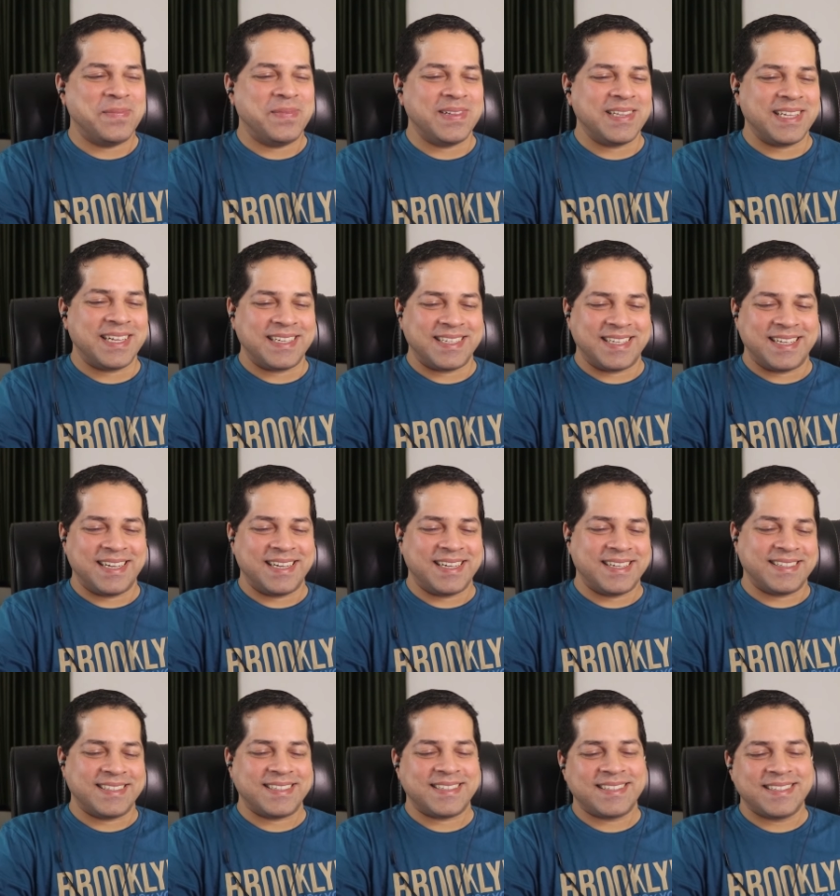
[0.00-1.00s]
Bloody
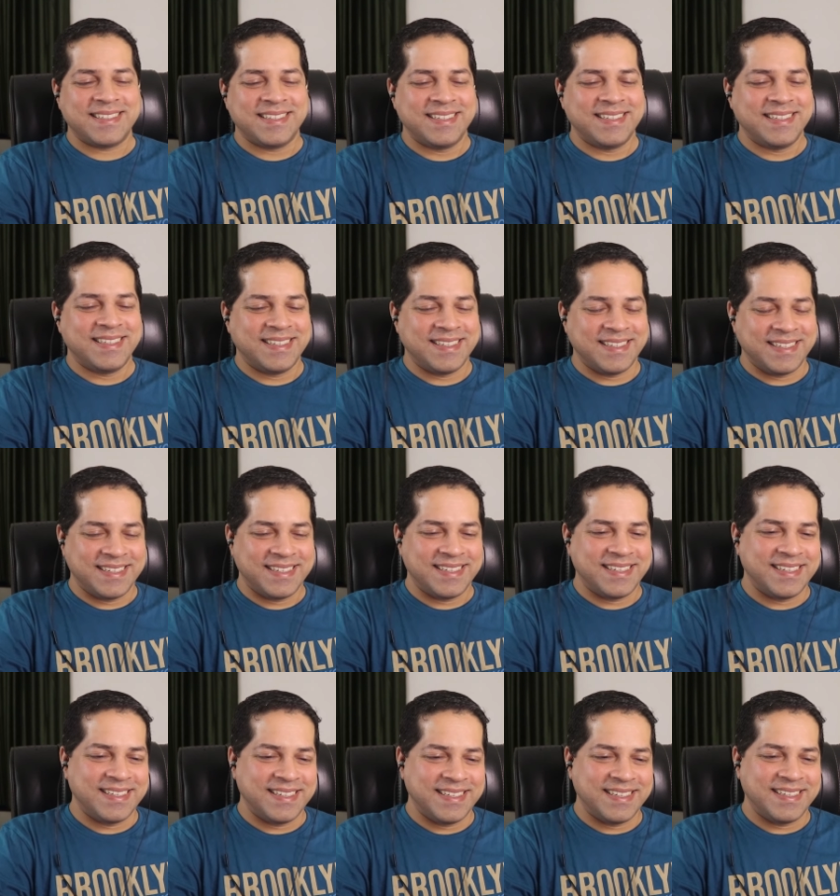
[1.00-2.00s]
hands.
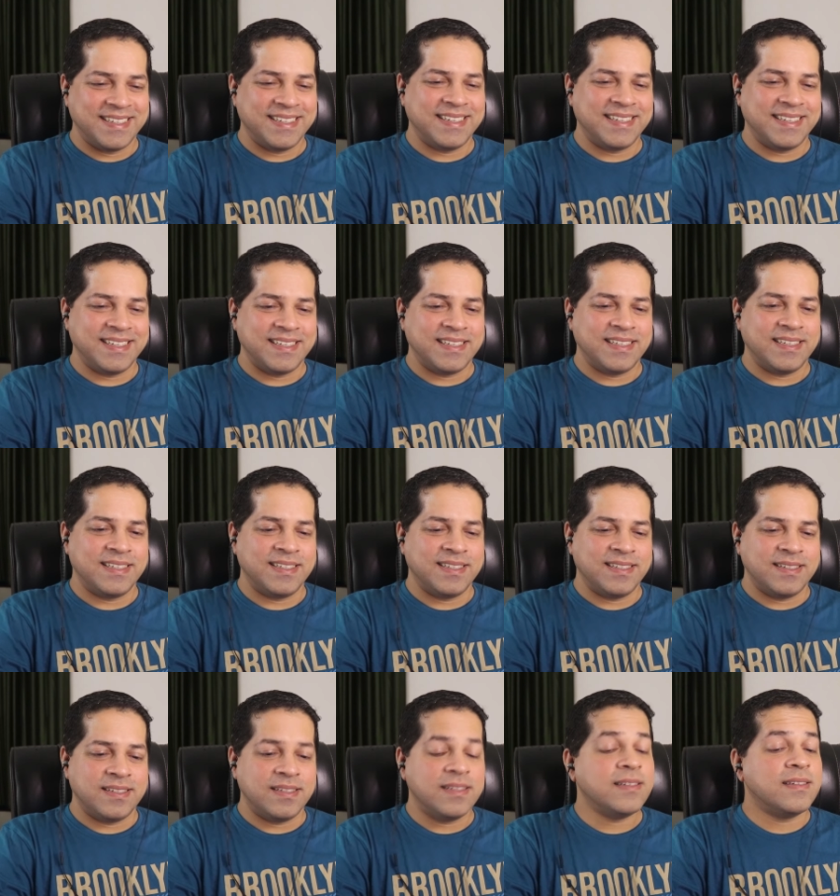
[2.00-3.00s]
Whoa!
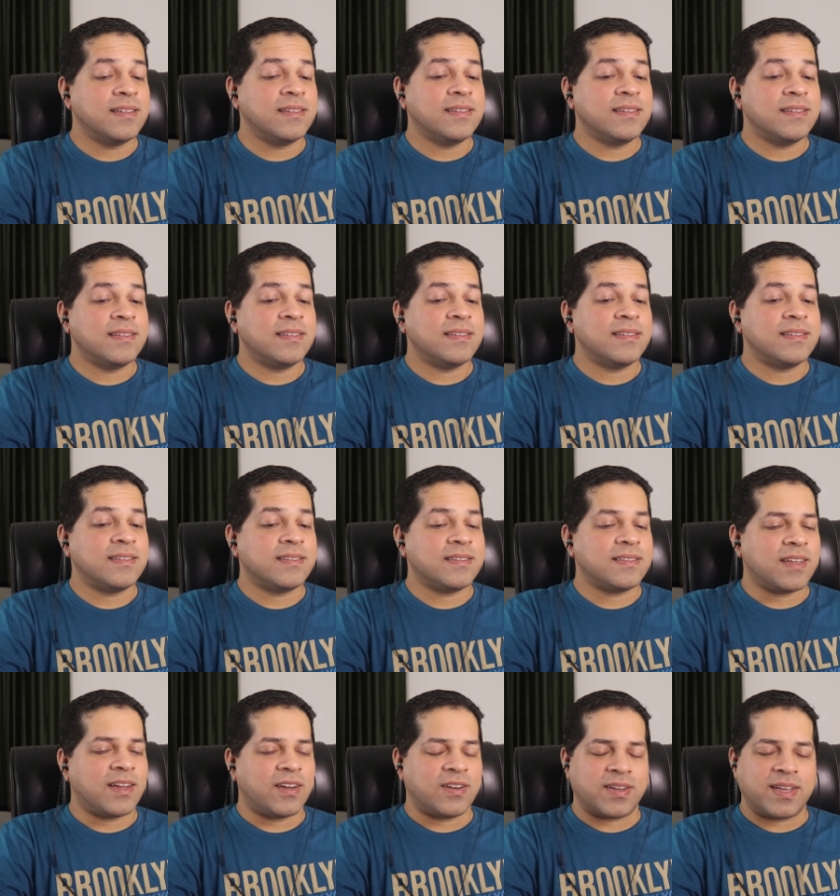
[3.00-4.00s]
Bring
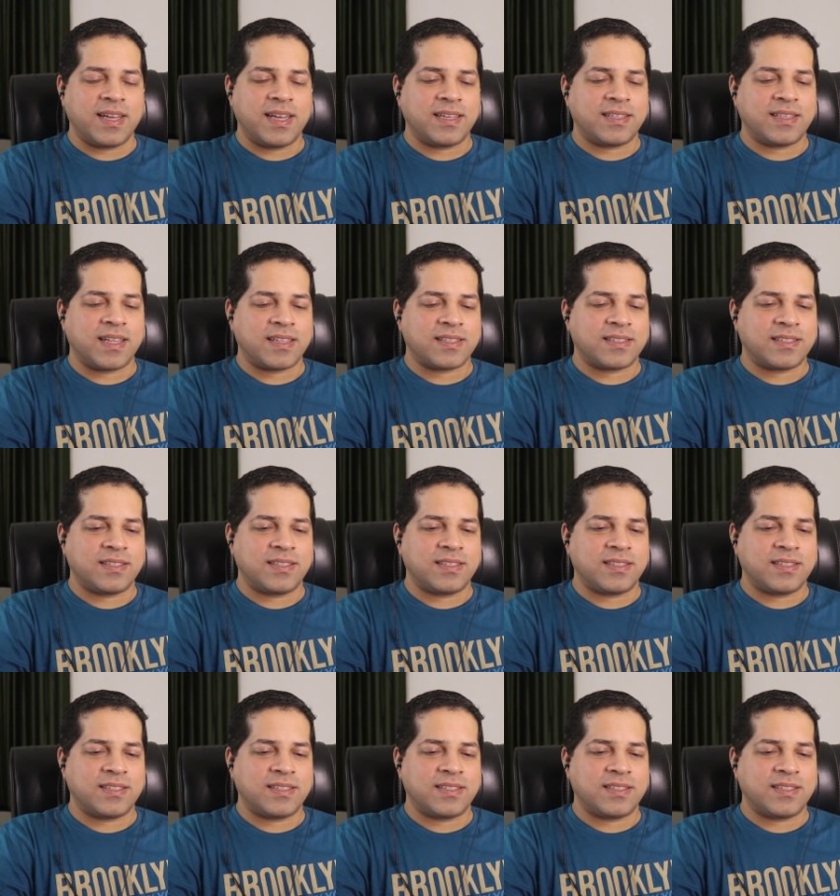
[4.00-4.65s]
Rosie okay, back. That's